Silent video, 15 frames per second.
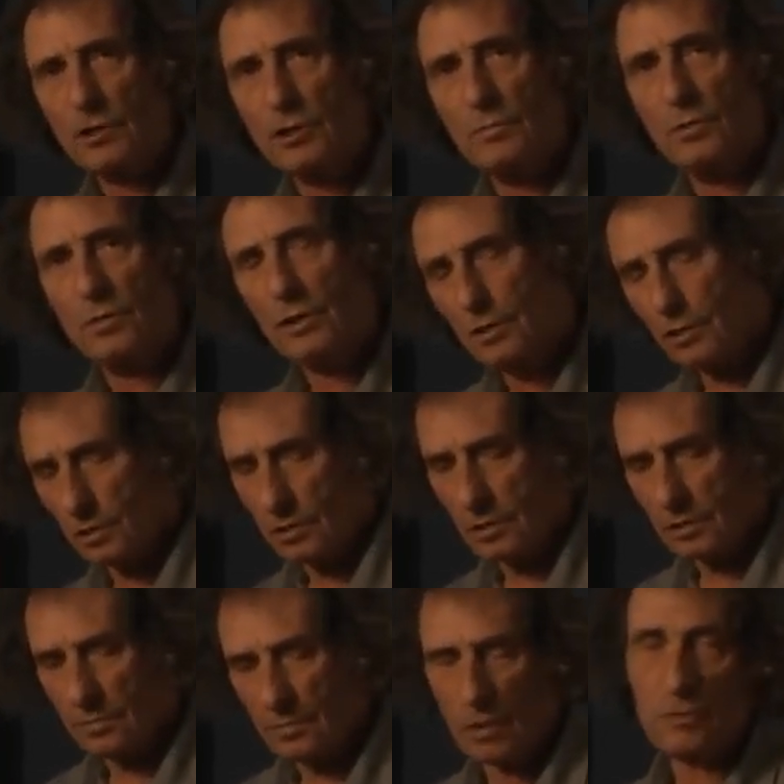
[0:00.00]
action
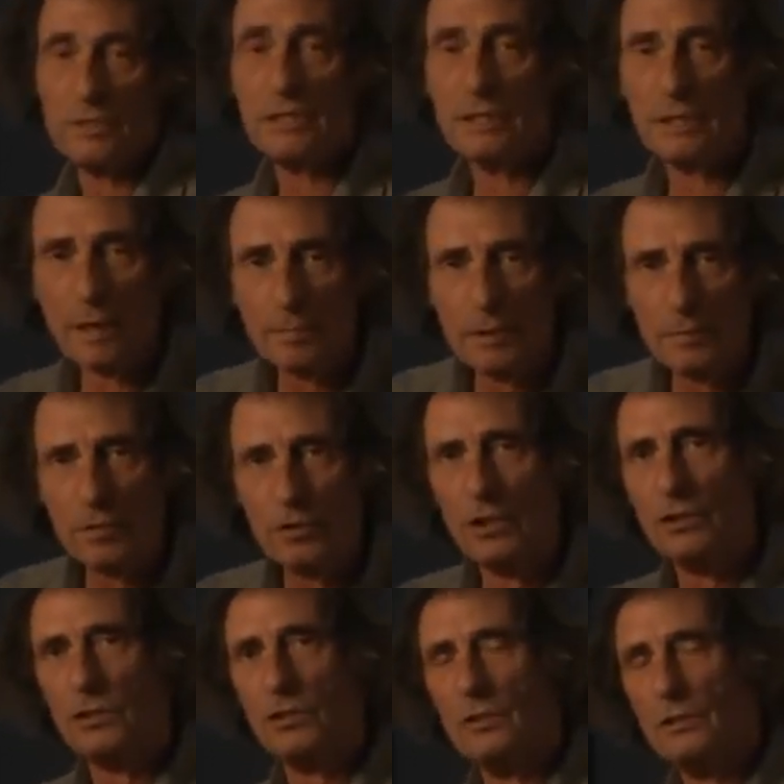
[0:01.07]
potentials, about synaptic
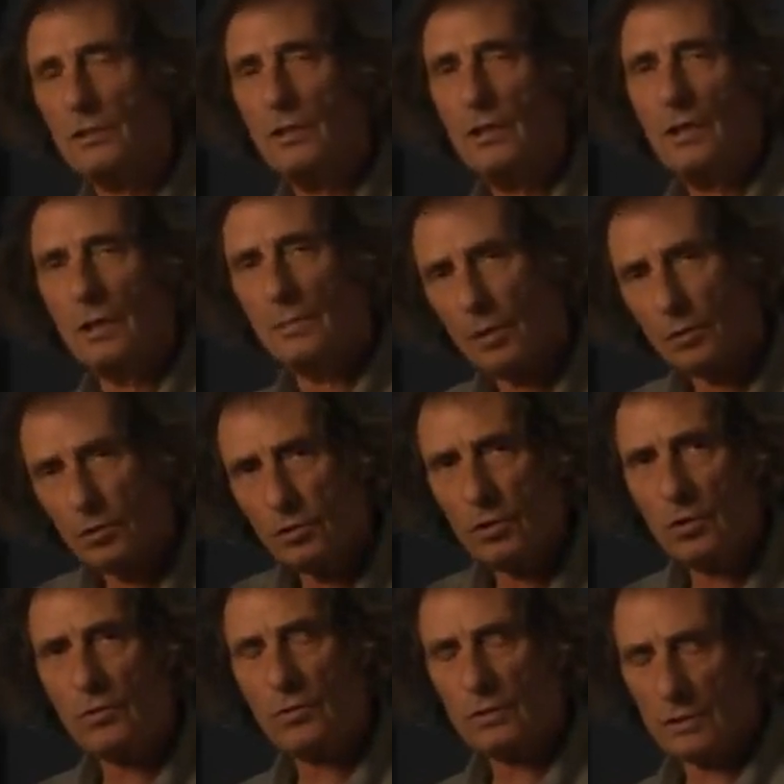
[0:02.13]
potentials, about
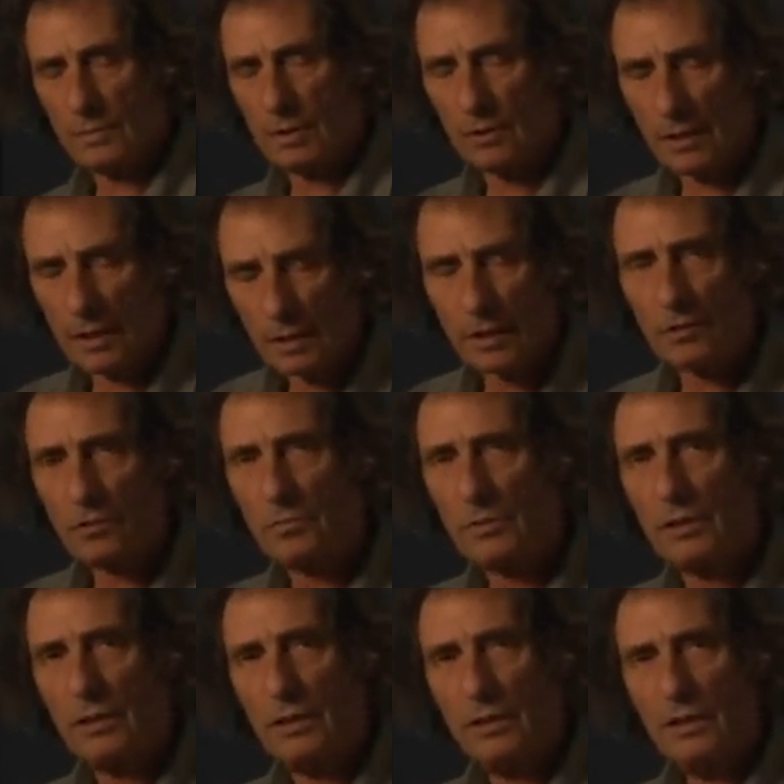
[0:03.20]
neurons, about the
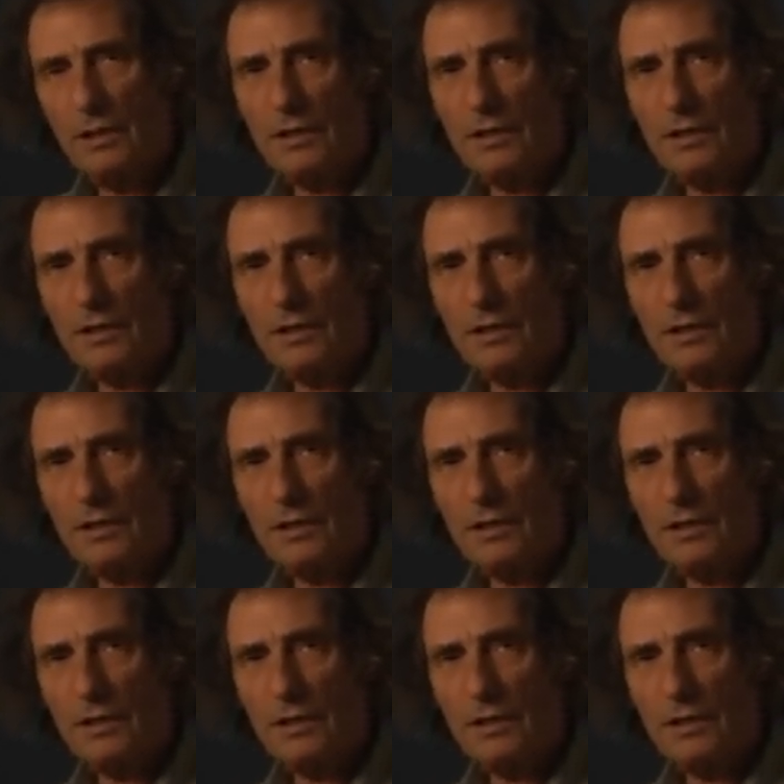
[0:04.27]
anatomy.